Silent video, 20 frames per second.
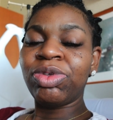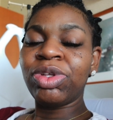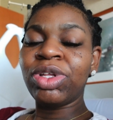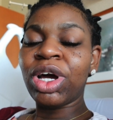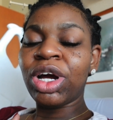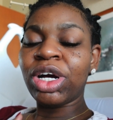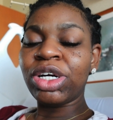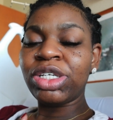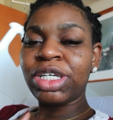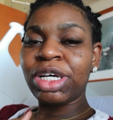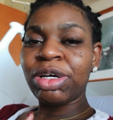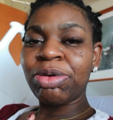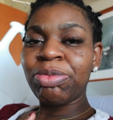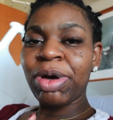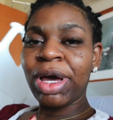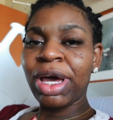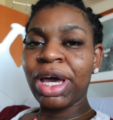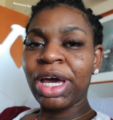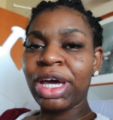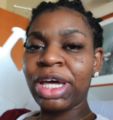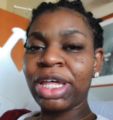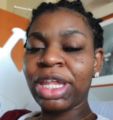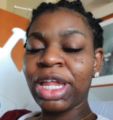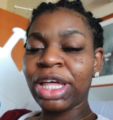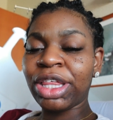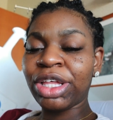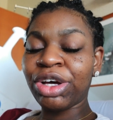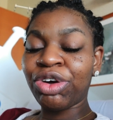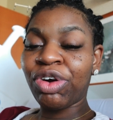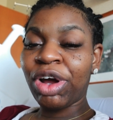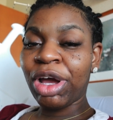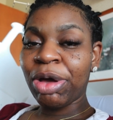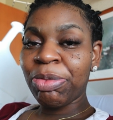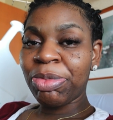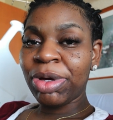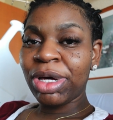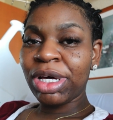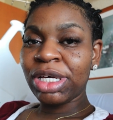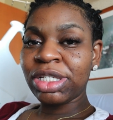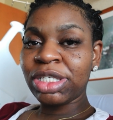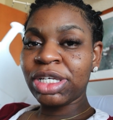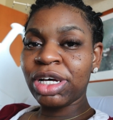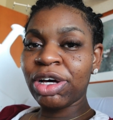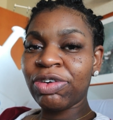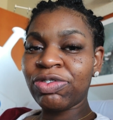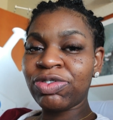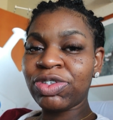nursing pain, like the cramping and stuff.